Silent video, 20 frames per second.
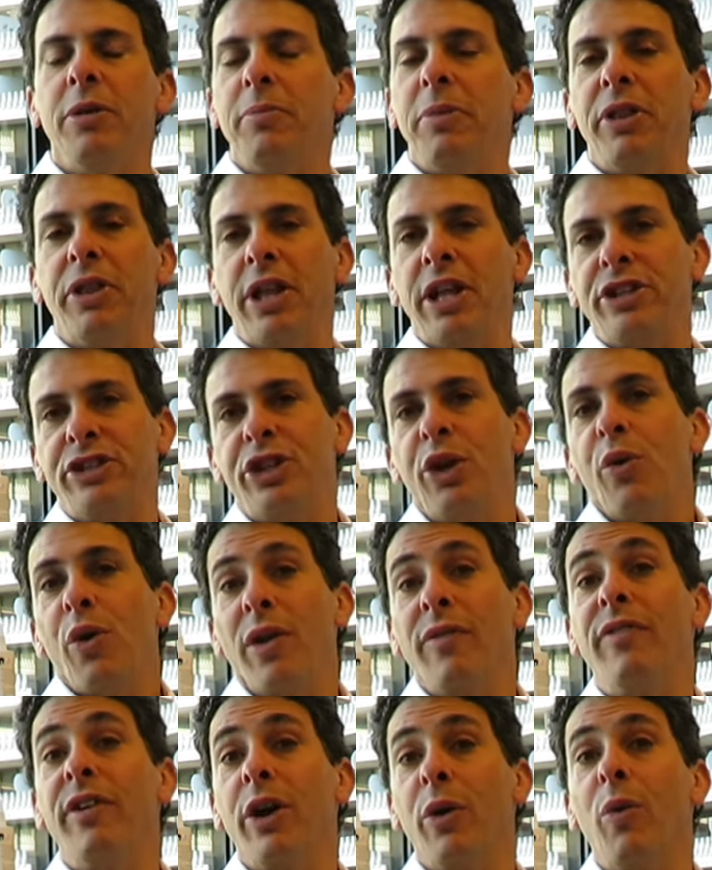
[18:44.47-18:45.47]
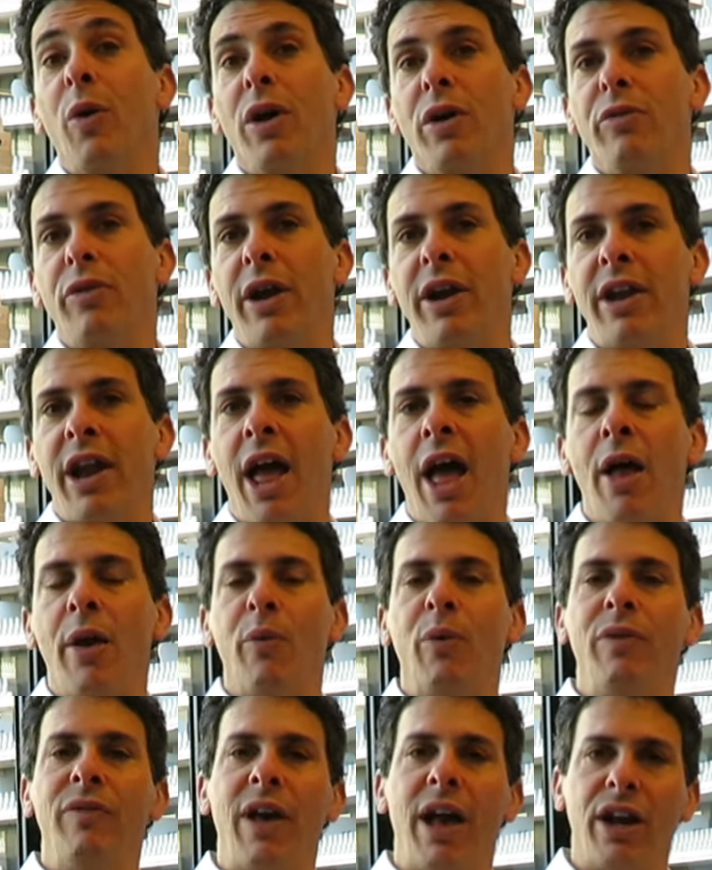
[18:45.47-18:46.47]
but it's doing very well right now,
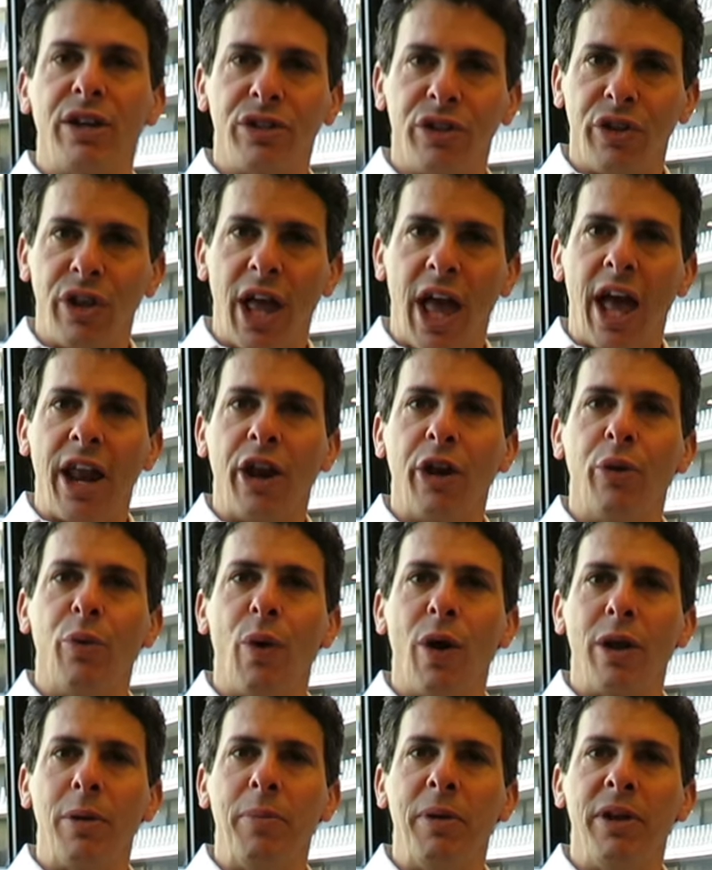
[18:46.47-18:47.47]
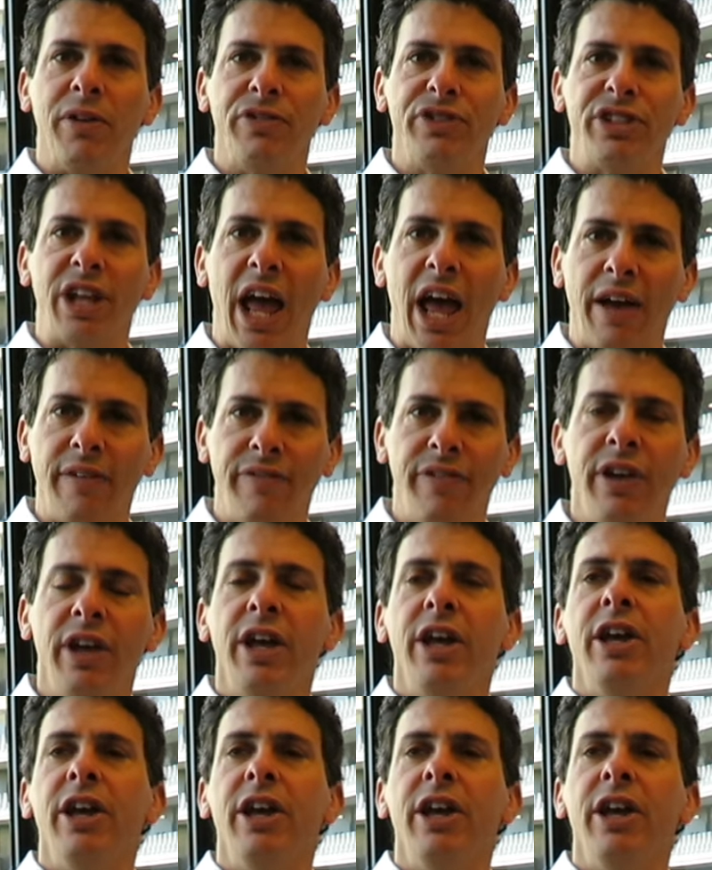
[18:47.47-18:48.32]
and we've actually added quite a bit of staff